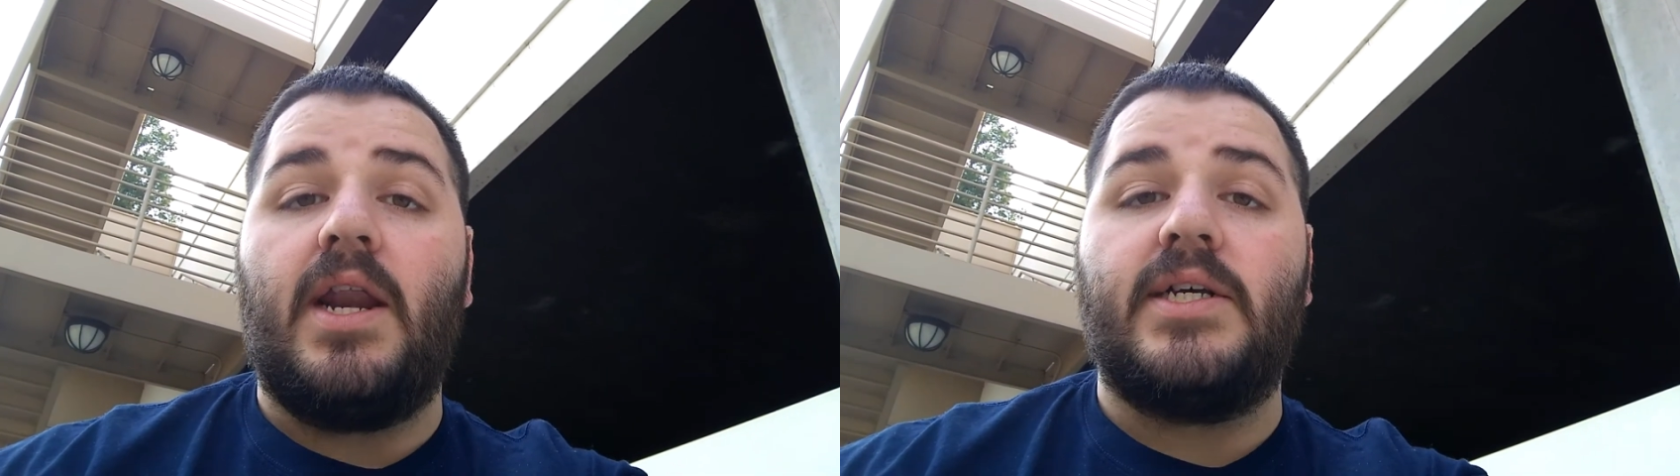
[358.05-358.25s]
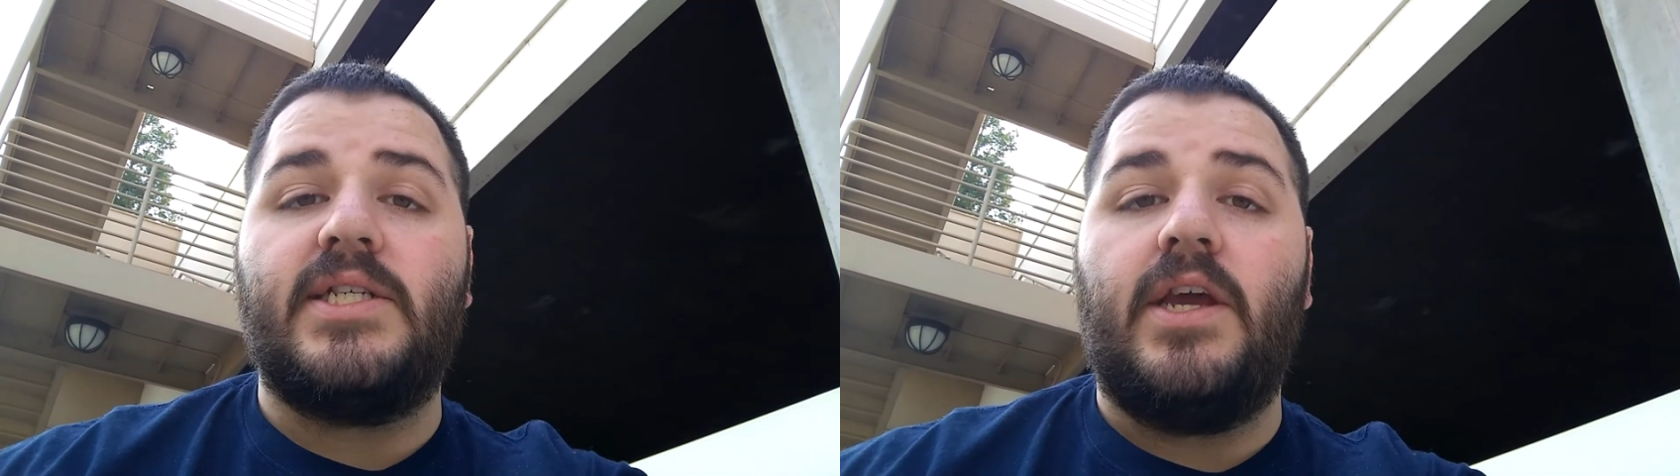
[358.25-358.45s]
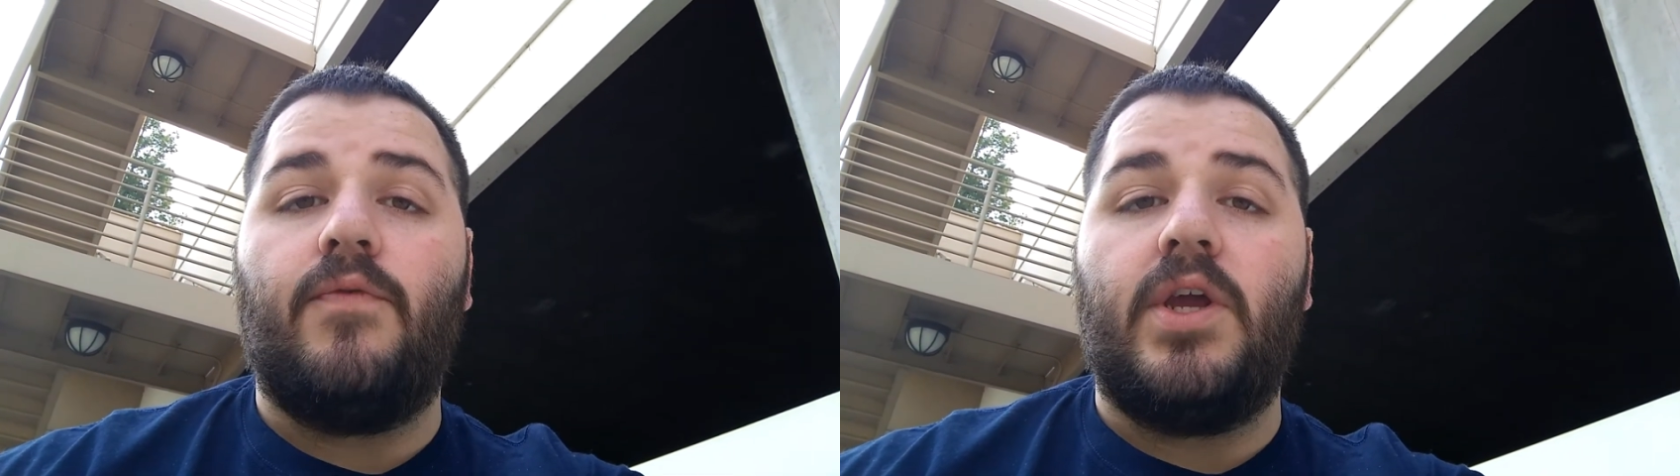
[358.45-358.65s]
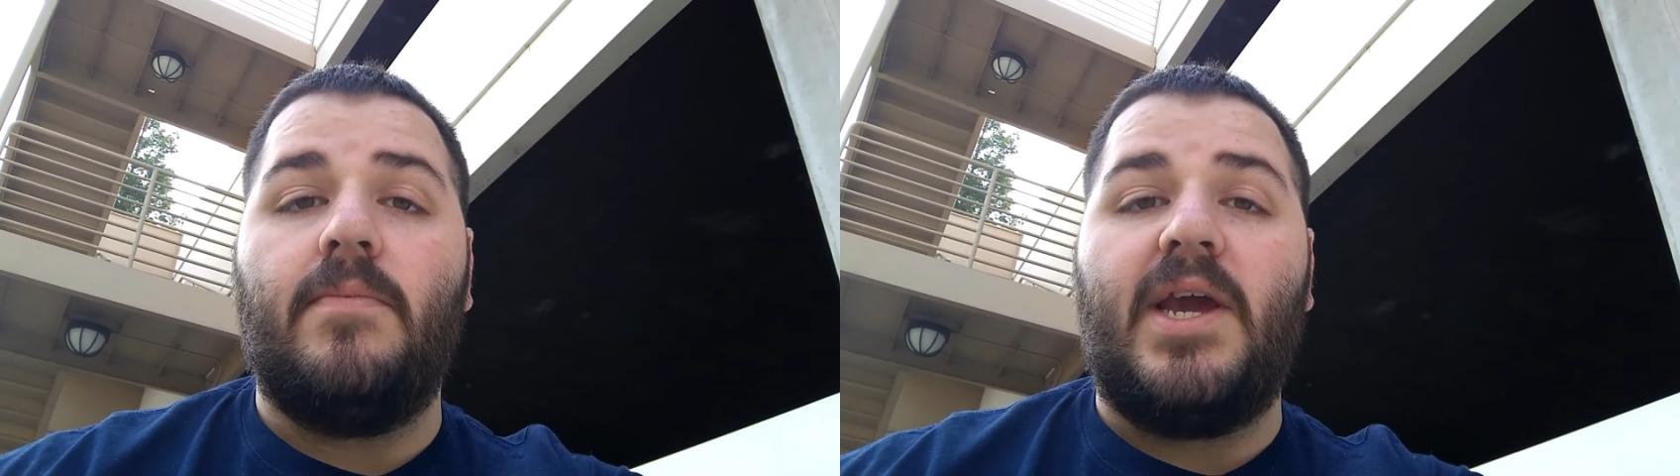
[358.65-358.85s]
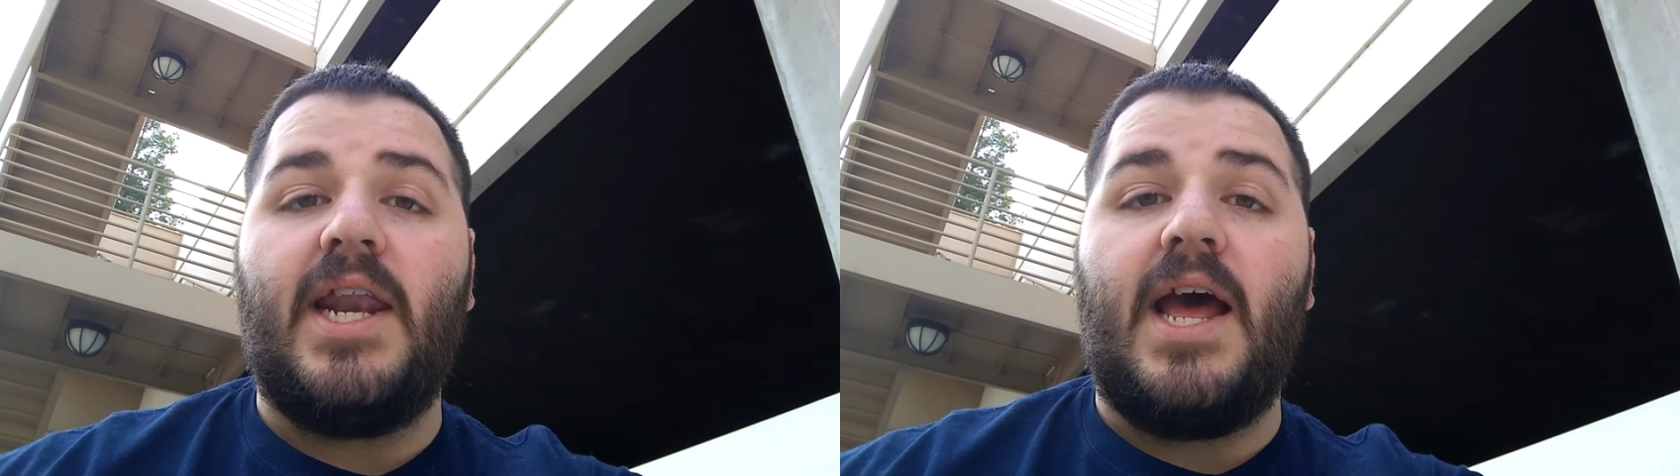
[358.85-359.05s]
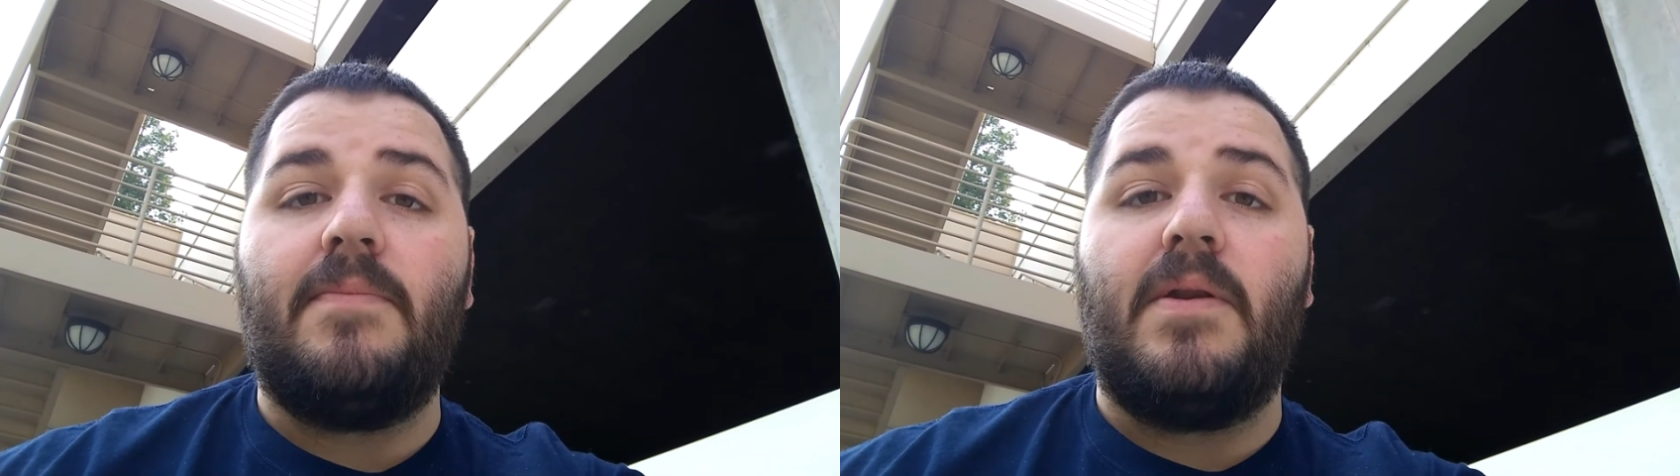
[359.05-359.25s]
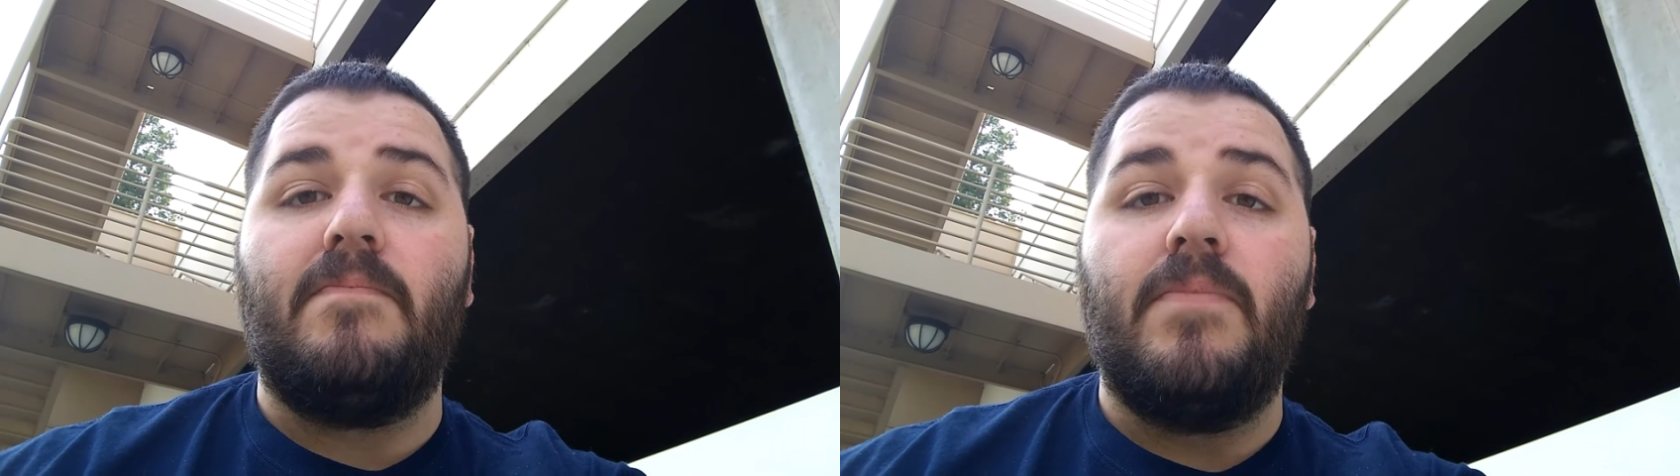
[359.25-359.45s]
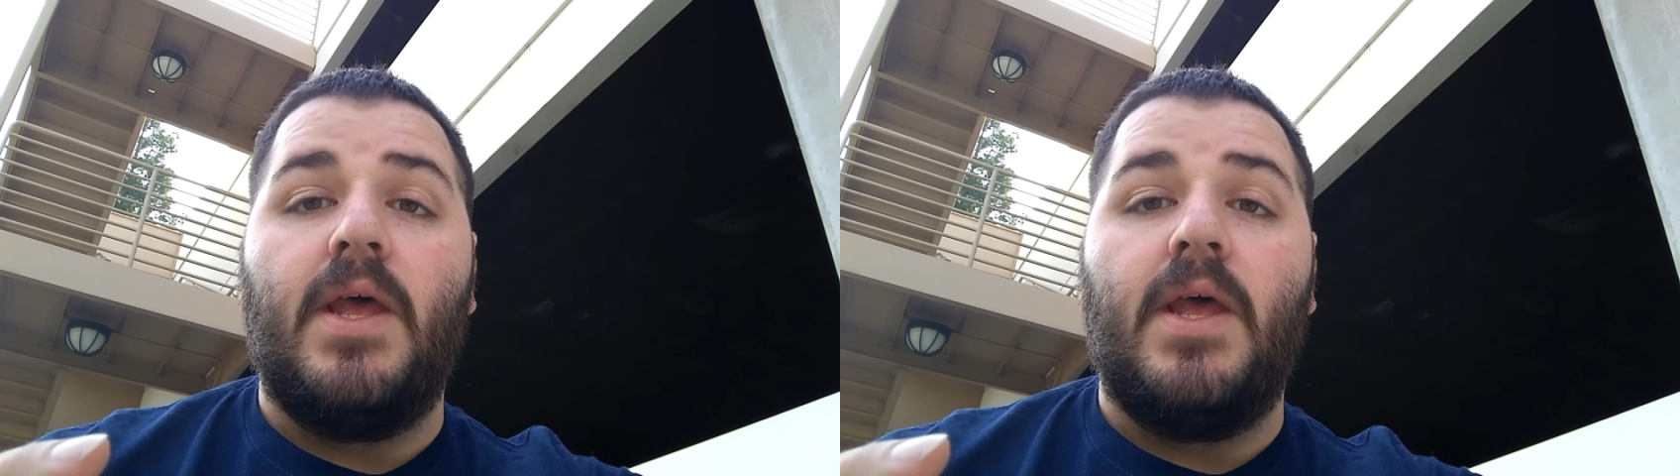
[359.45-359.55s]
I'll see if we can make it happen.